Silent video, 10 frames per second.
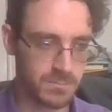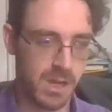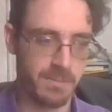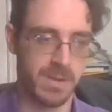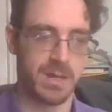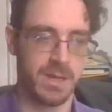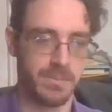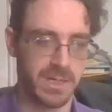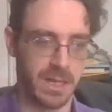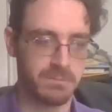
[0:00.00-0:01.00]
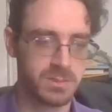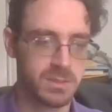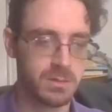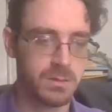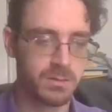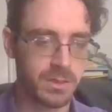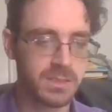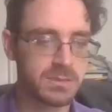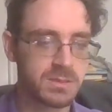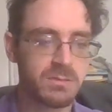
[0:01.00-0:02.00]
I'm not naming names,
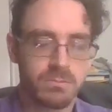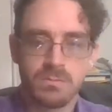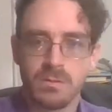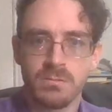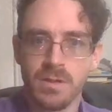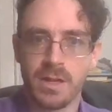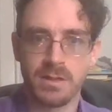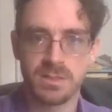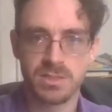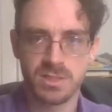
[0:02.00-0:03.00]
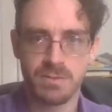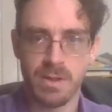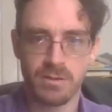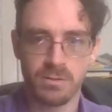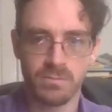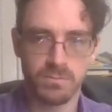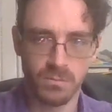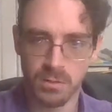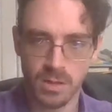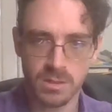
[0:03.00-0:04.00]
right? So yeah, it's just a matter of
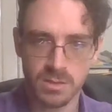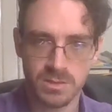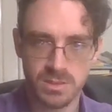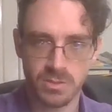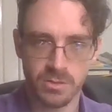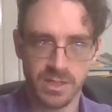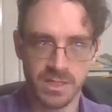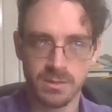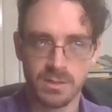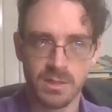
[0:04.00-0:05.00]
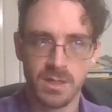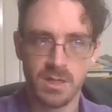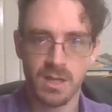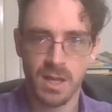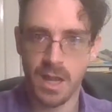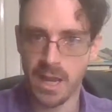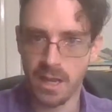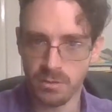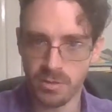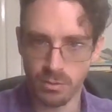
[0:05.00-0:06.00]
luck concerning
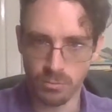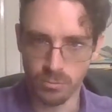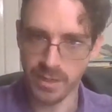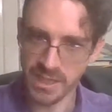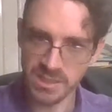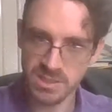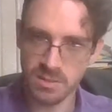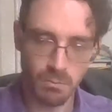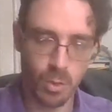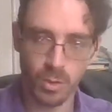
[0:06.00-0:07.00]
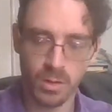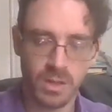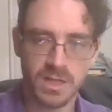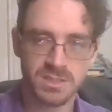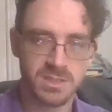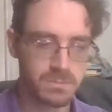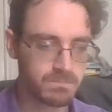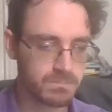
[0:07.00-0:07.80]
how you're raised, more or less.